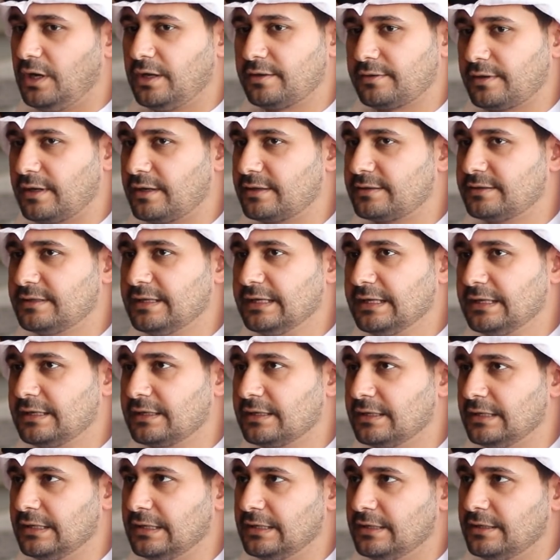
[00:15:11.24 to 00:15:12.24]
I
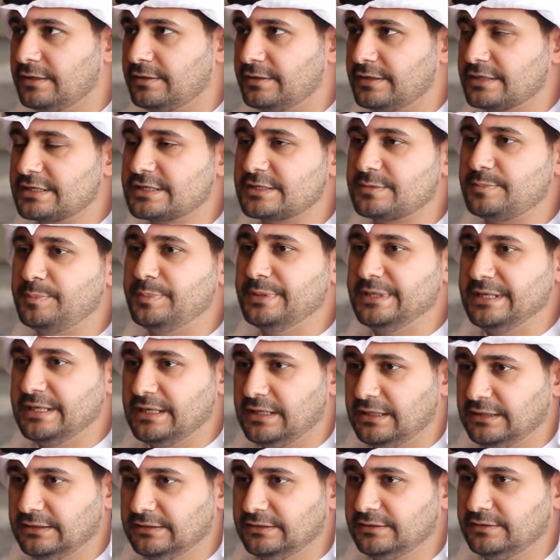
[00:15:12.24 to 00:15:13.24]
think there is
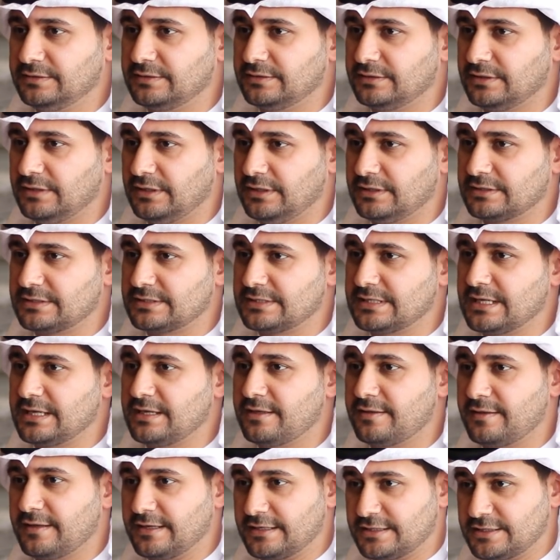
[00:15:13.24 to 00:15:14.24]
beyond, I'd
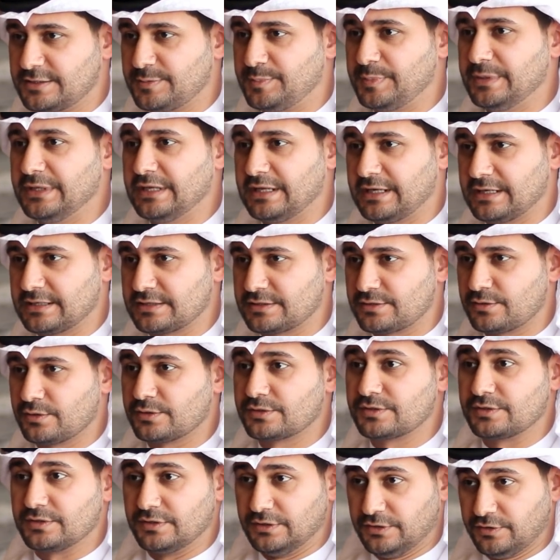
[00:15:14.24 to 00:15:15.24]
say, the experience
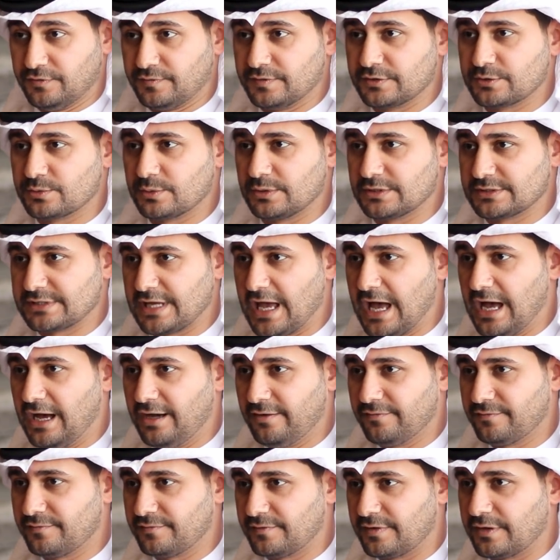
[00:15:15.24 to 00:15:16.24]
those individuals
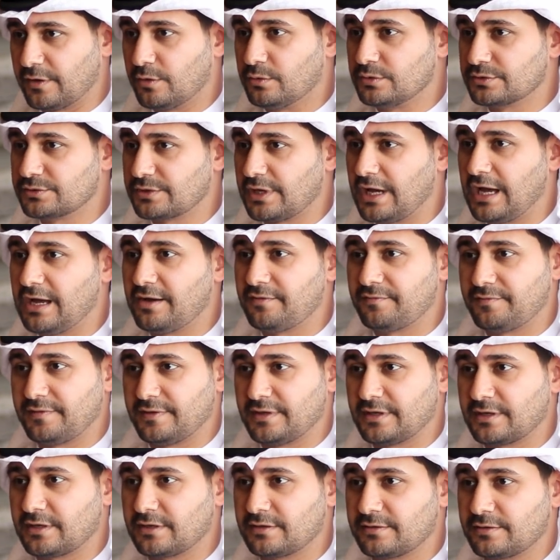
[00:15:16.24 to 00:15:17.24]
have. They also have
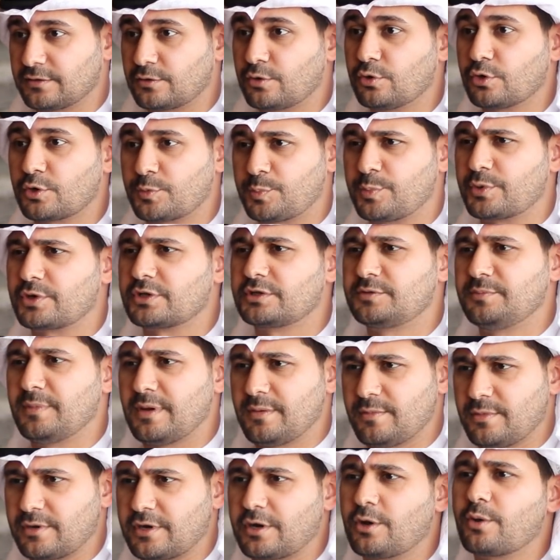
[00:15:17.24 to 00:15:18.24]
the corporate
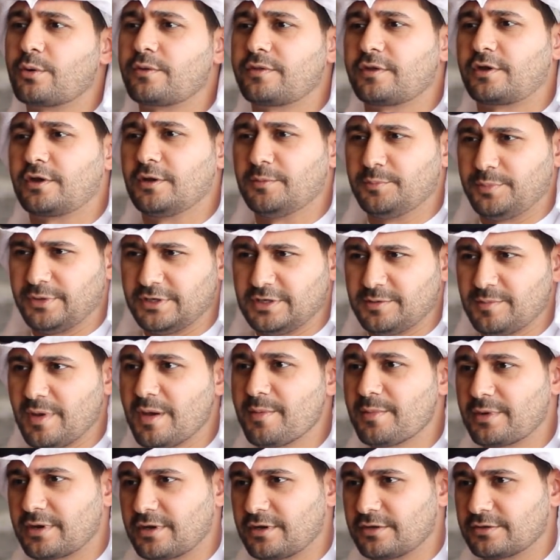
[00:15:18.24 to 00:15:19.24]
memory or the company
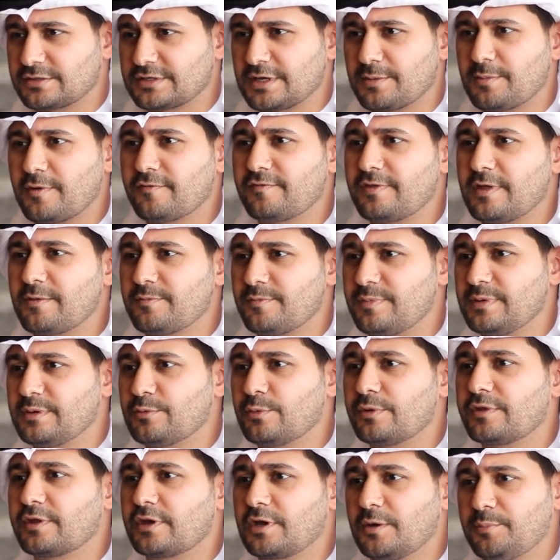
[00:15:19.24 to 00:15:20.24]
memory. And some of them been
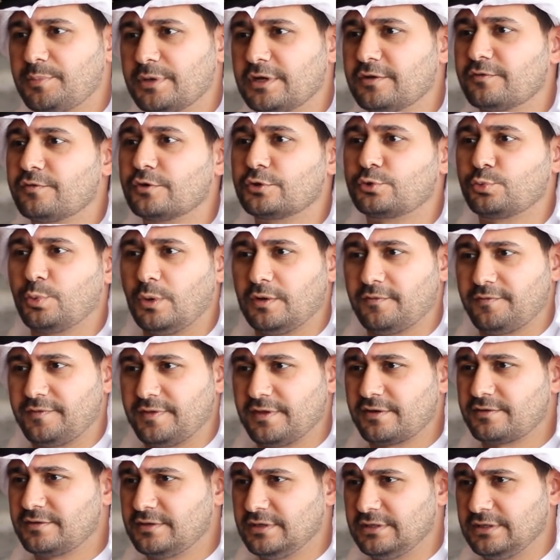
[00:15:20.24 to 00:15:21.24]
with the company for 12,
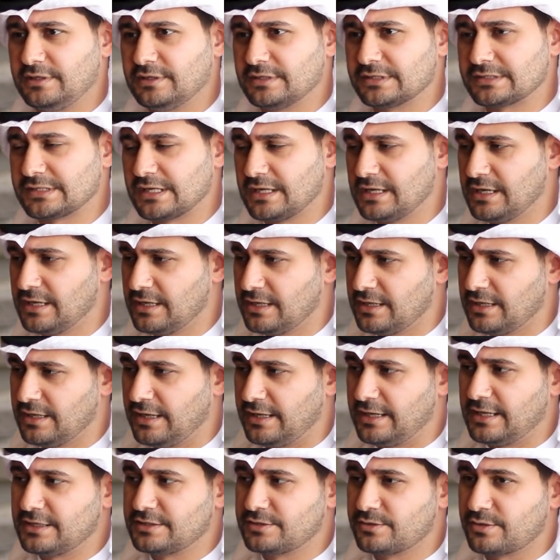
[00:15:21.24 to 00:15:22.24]
13 years.
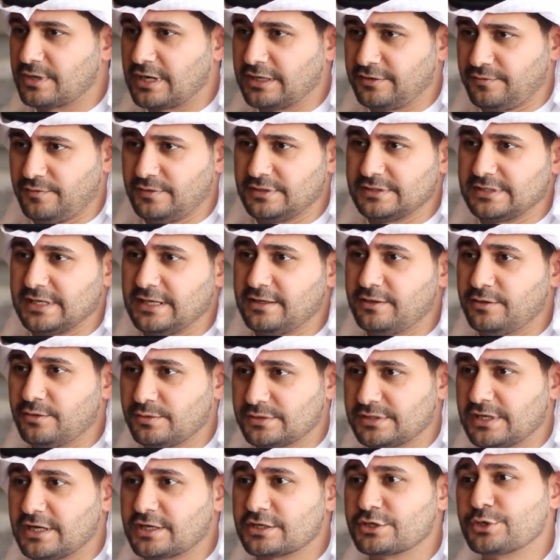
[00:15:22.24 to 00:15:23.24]
And as you rightfully said,
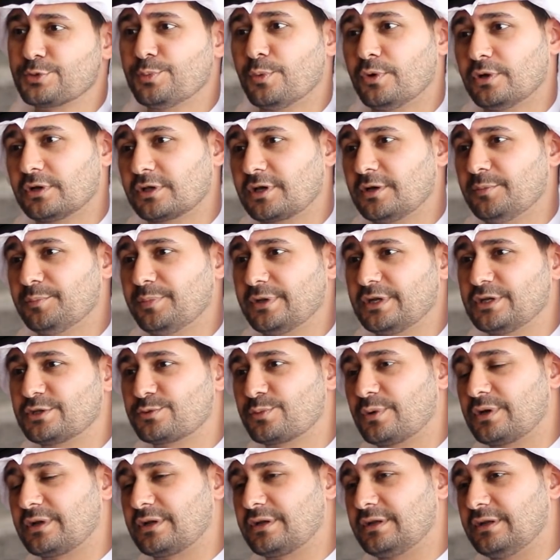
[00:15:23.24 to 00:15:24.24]
those are small companies
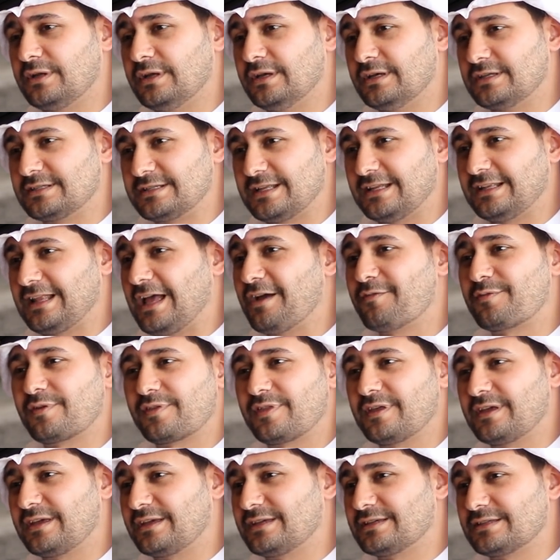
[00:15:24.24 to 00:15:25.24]
where it's not
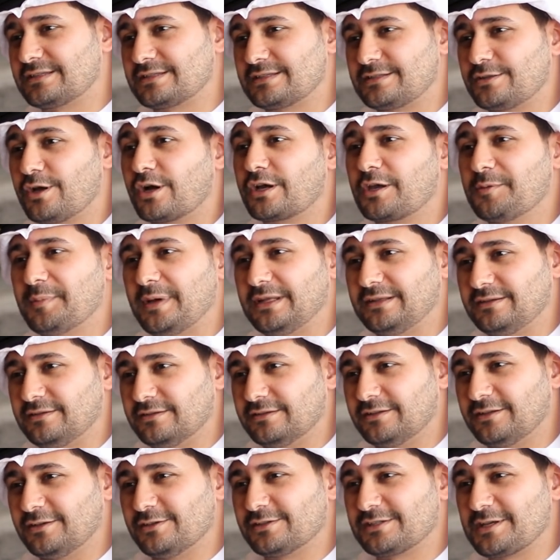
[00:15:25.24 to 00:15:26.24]
everything is
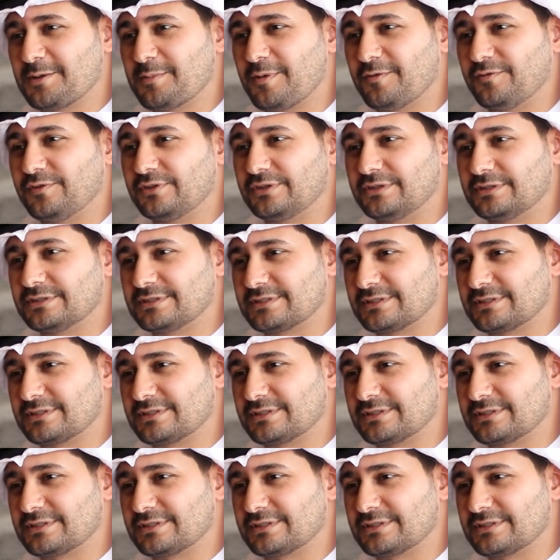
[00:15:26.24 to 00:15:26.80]
documented. Some of it